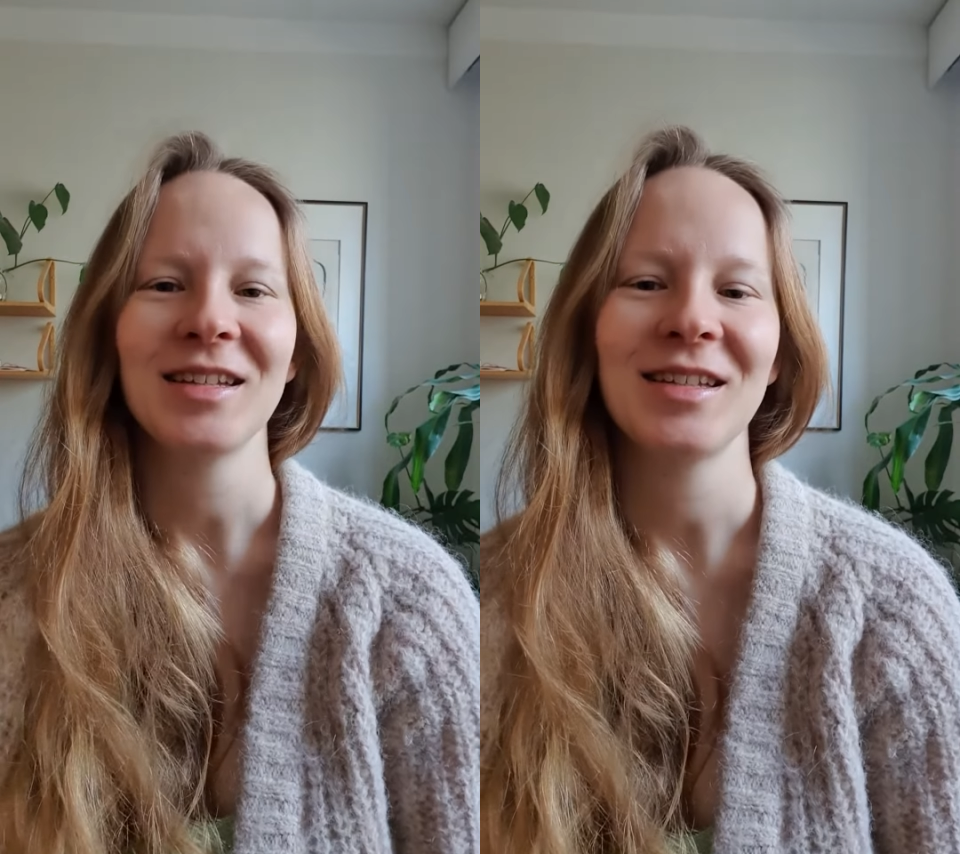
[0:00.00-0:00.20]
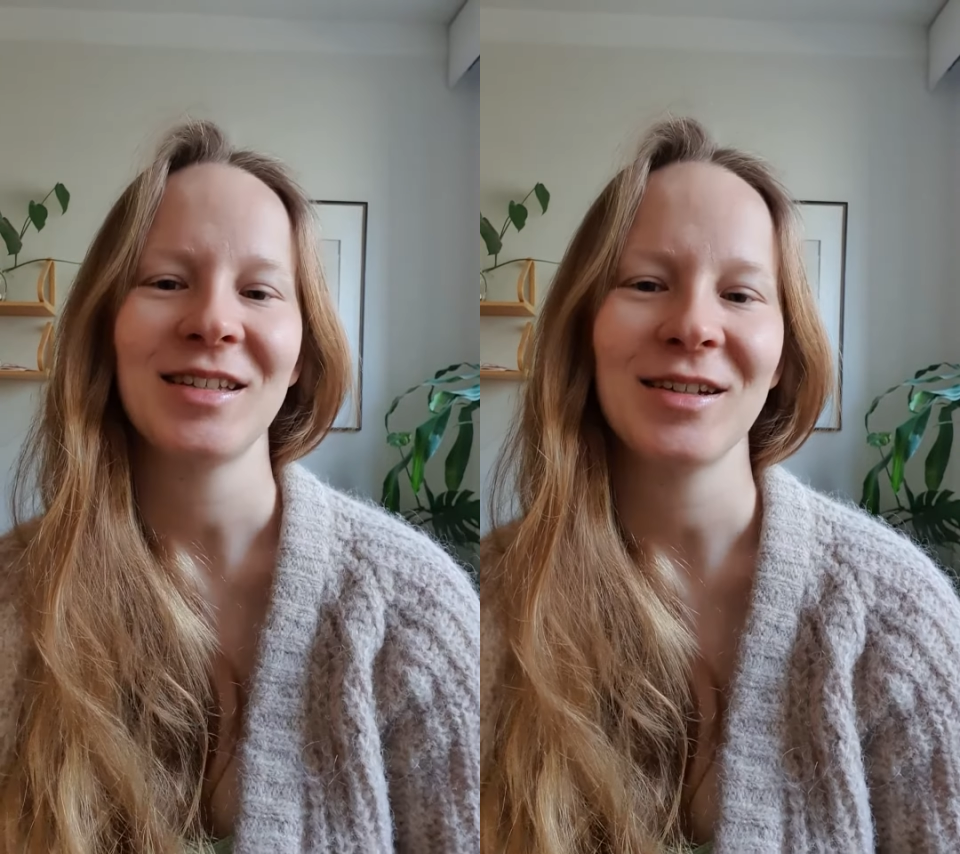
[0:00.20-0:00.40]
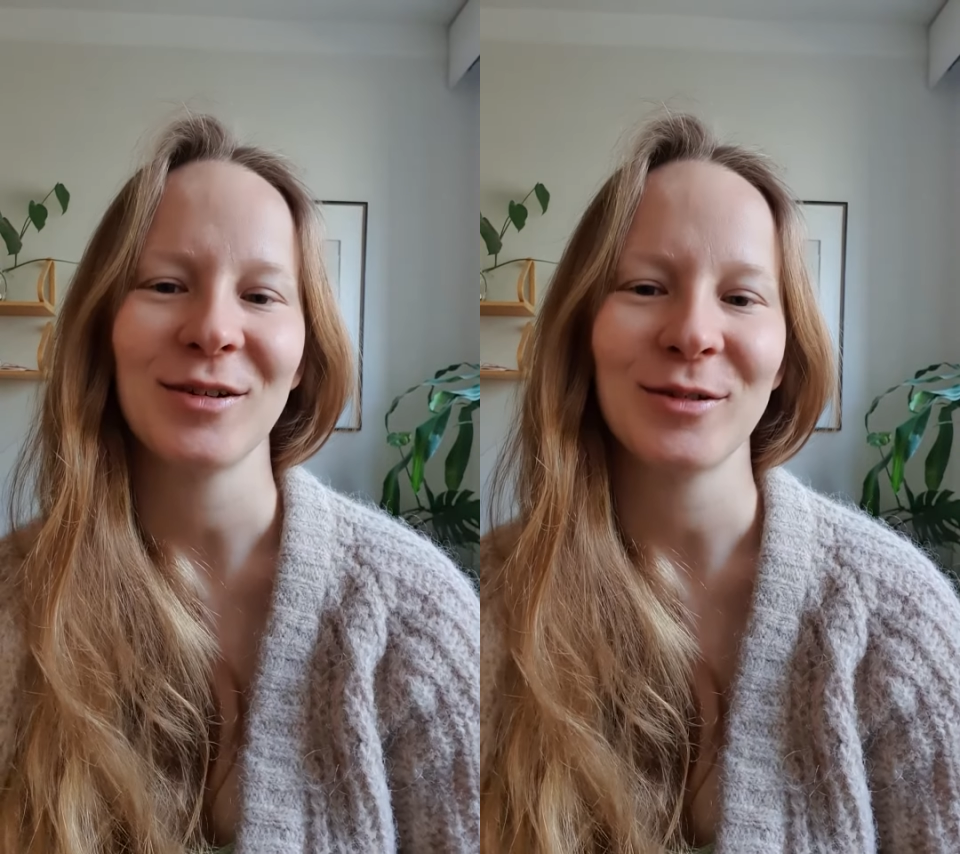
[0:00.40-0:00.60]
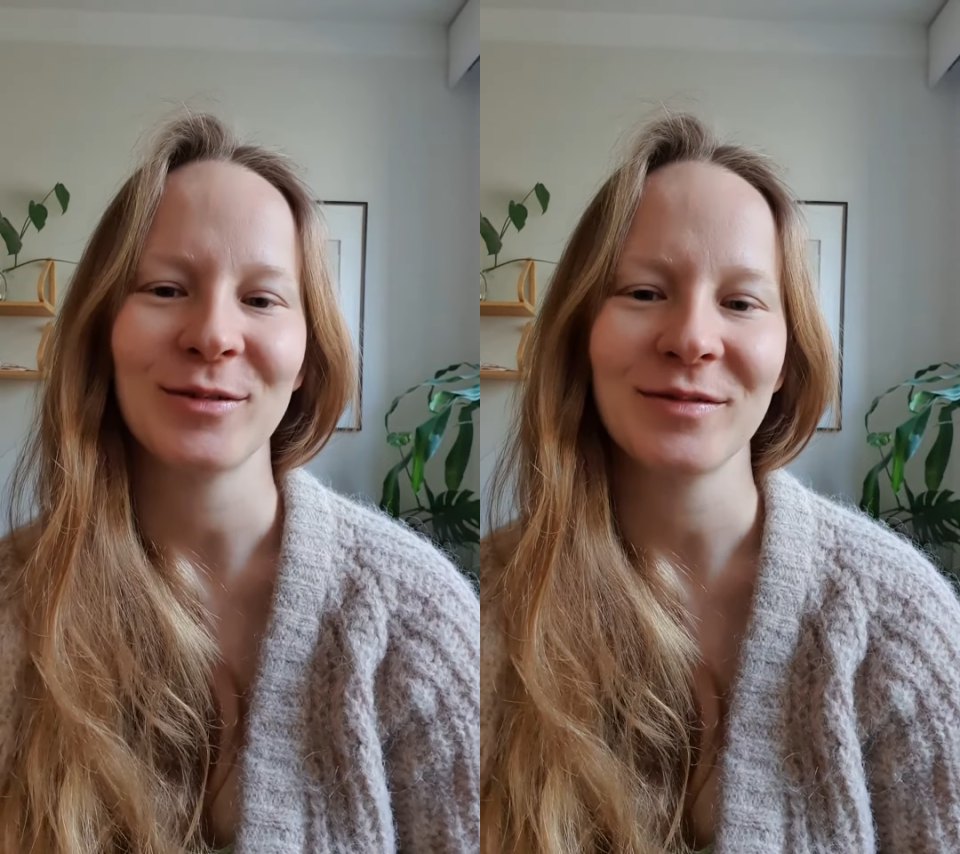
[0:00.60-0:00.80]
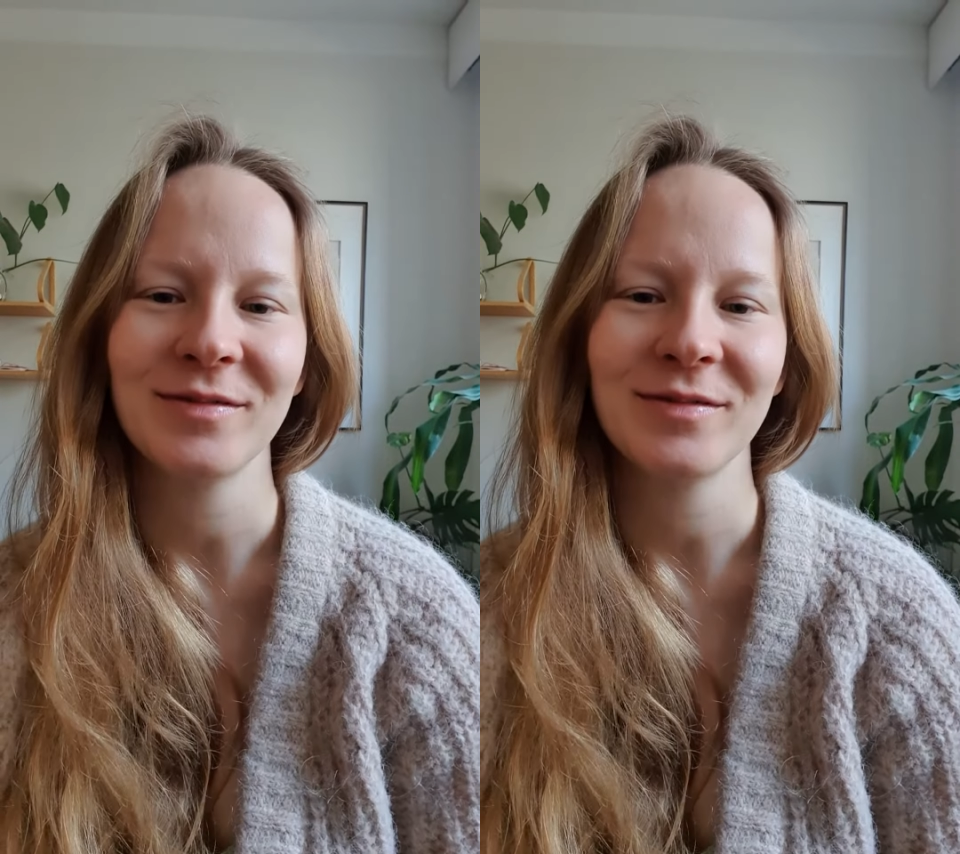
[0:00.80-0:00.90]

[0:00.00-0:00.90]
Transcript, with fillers: So